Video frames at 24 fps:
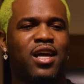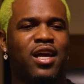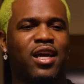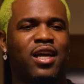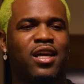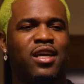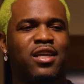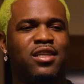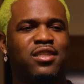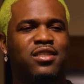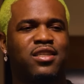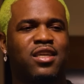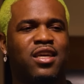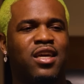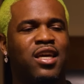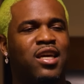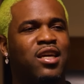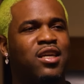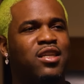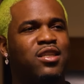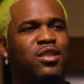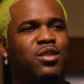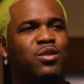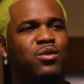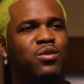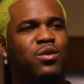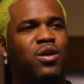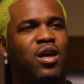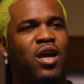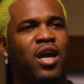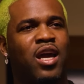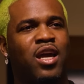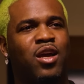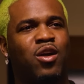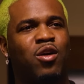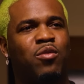his kids
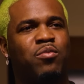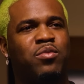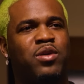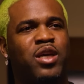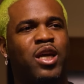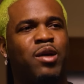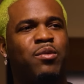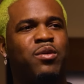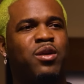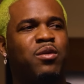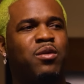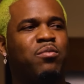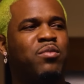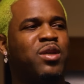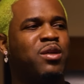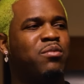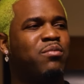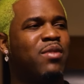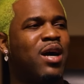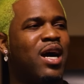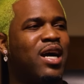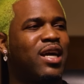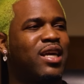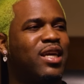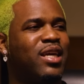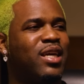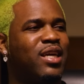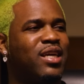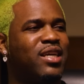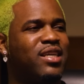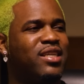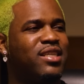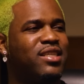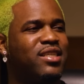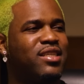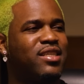ain't gonna be able to meet my
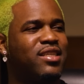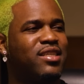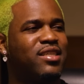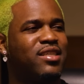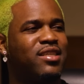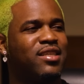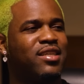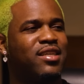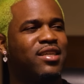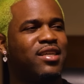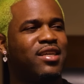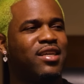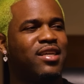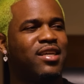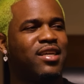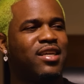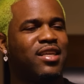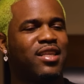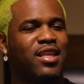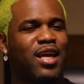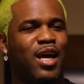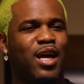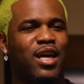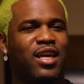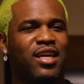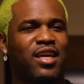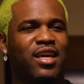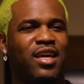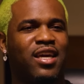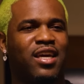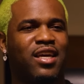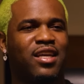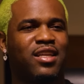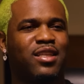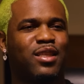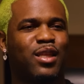kids. Like,
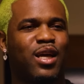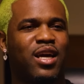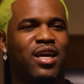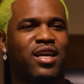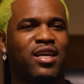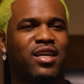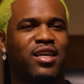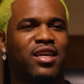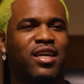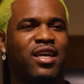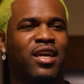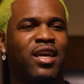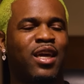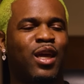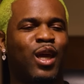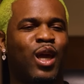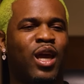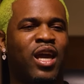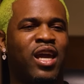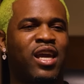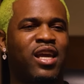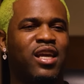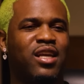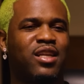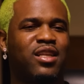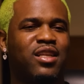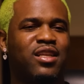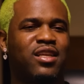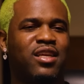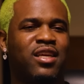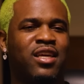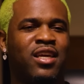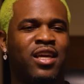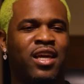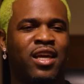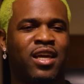and like he ain't
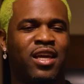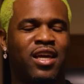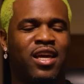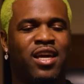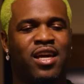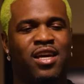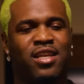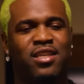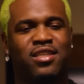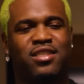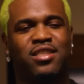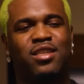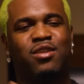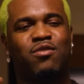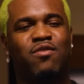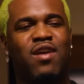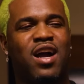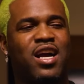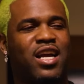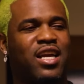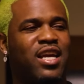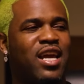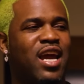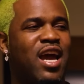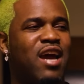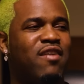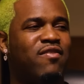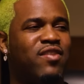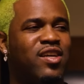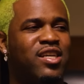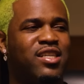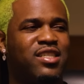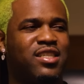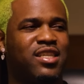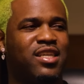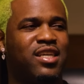here to see Rocky have
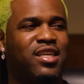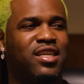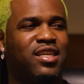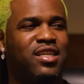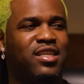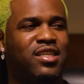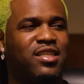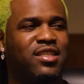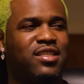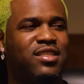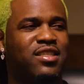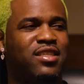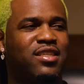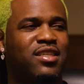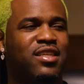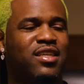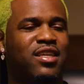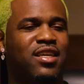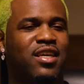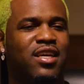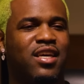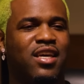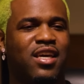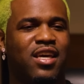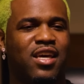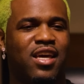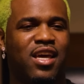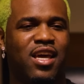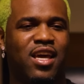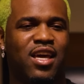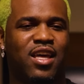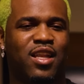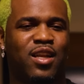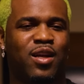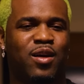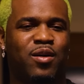his kids.
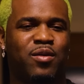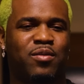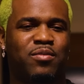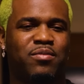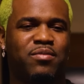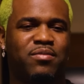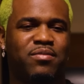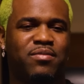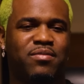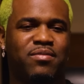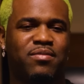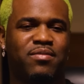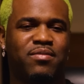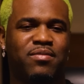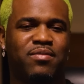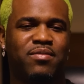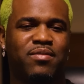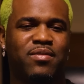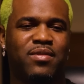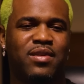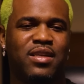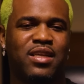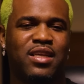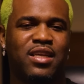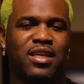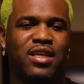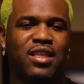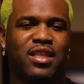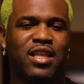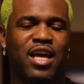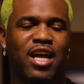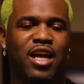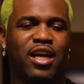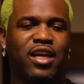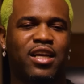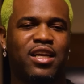And
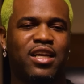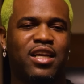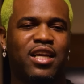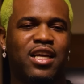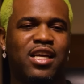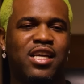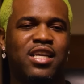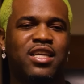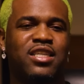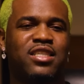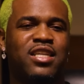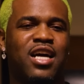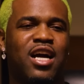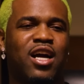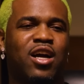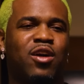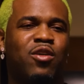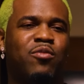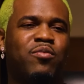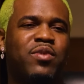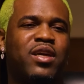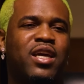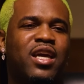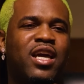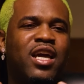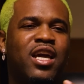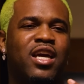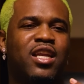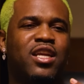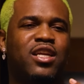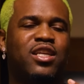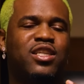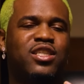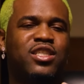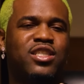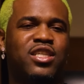like, he's not gonna be here
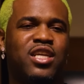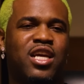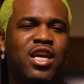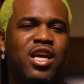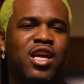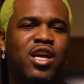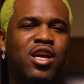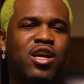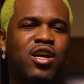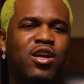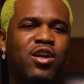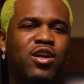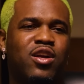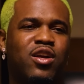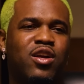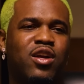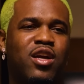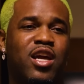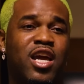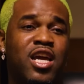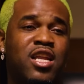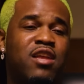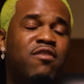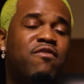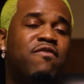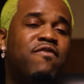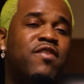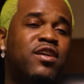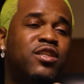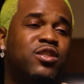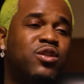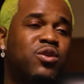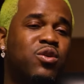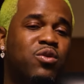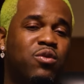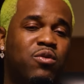to share in a
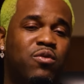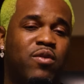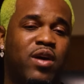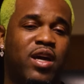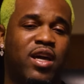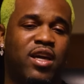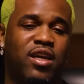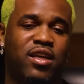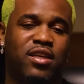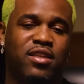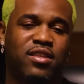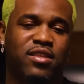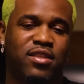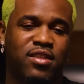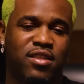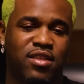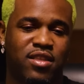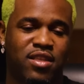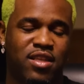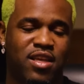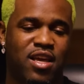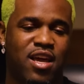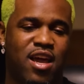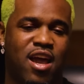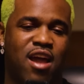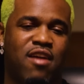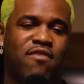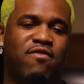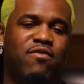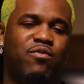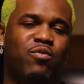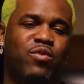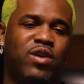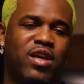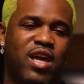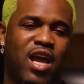physical way
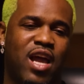with